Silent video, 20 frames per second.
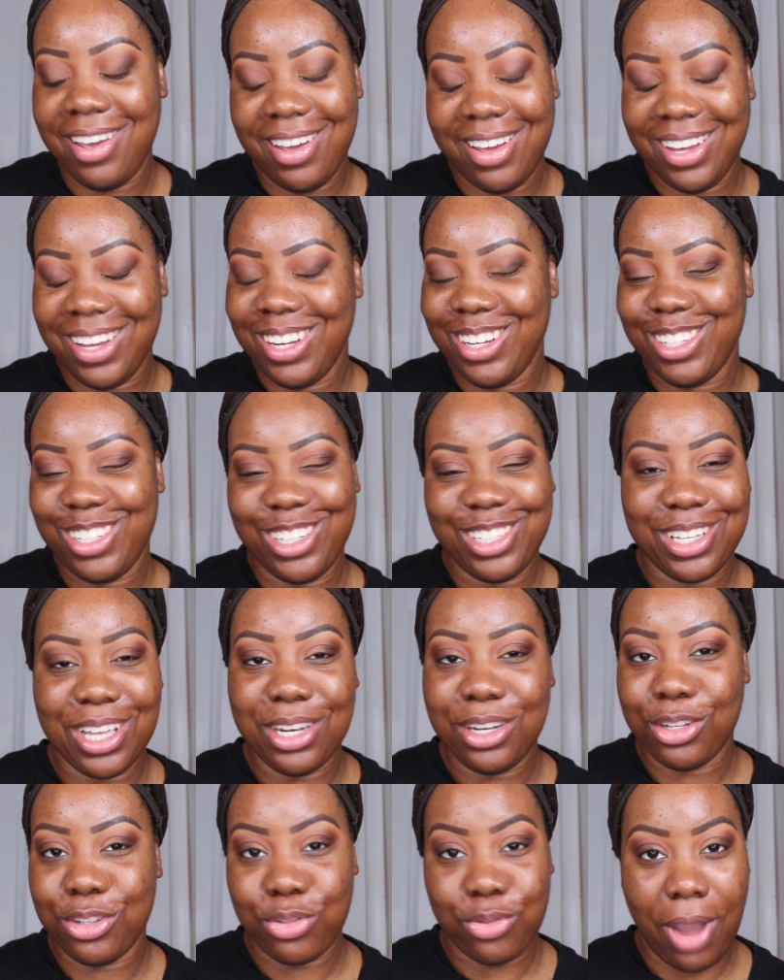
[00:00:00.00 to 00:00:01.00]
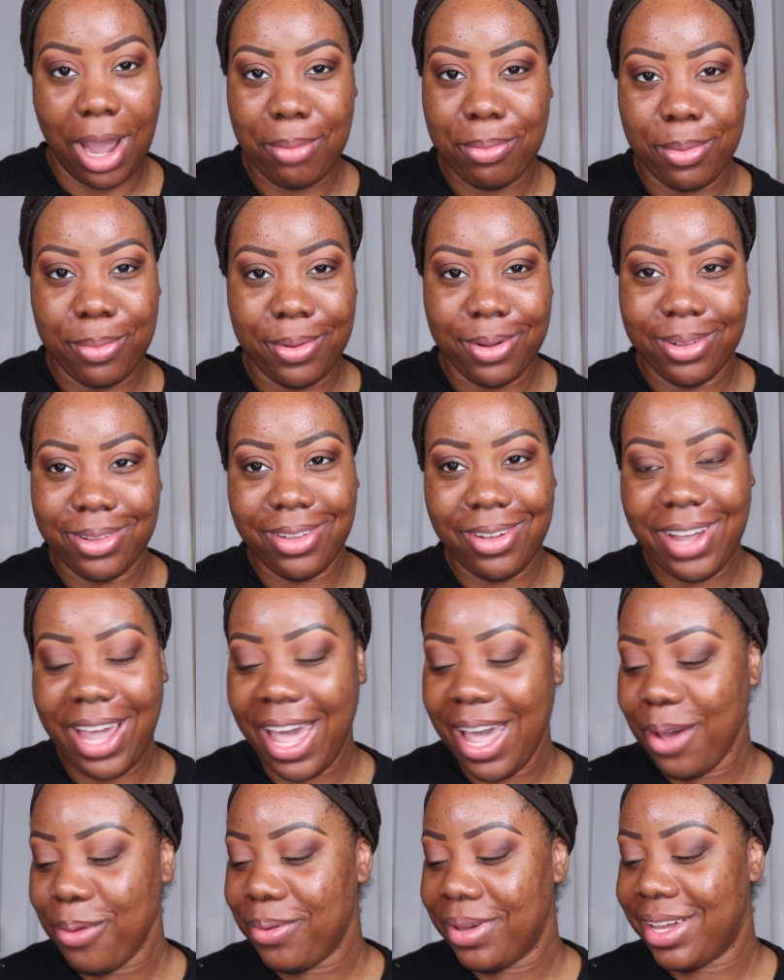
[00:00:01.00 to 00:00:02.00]
it is just indescribable.
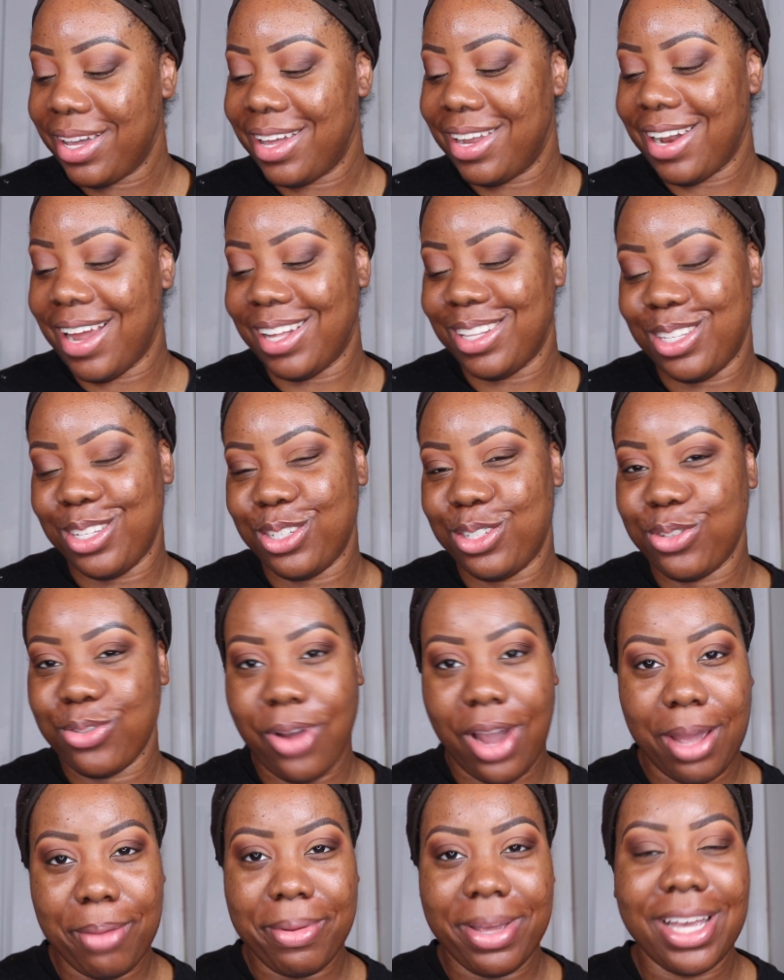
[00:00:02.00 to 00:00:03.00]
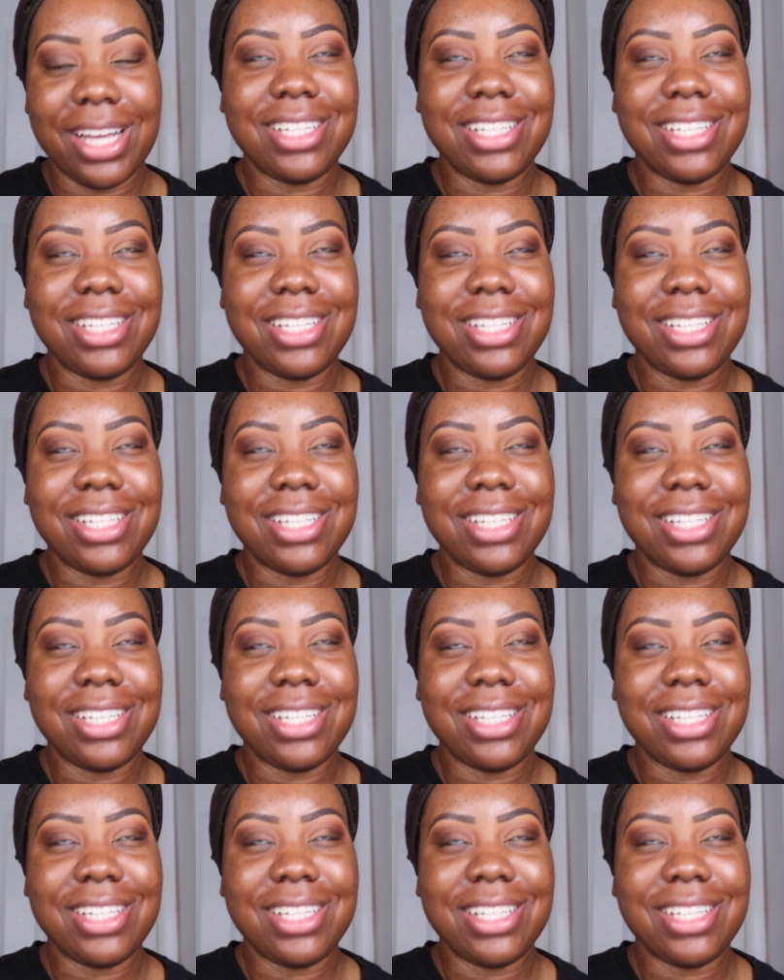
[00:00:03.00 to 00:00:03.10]
Okay, we cannot describe it.